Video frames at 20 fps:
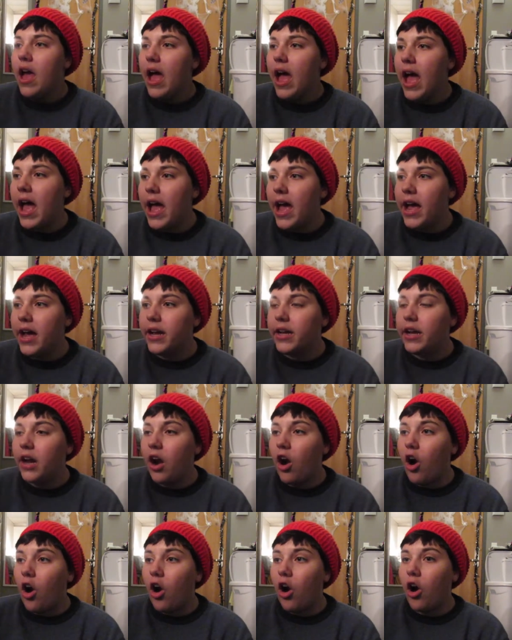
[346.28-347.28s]
And
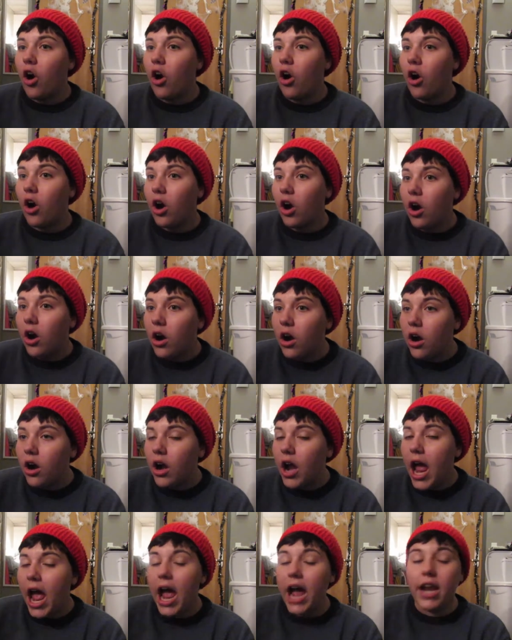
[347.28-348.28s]

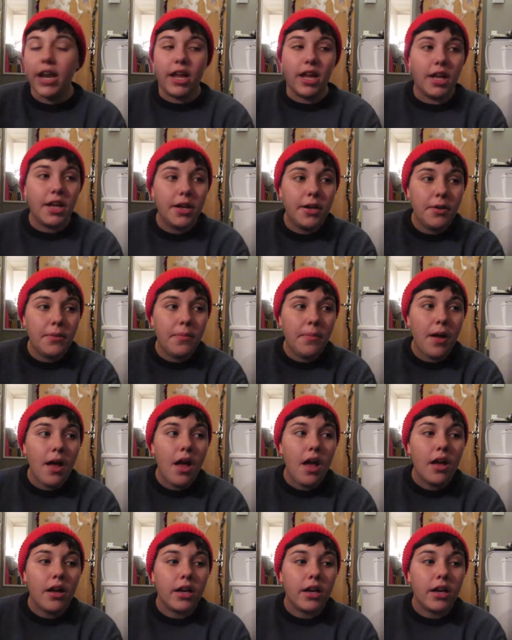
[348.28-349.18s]
her and him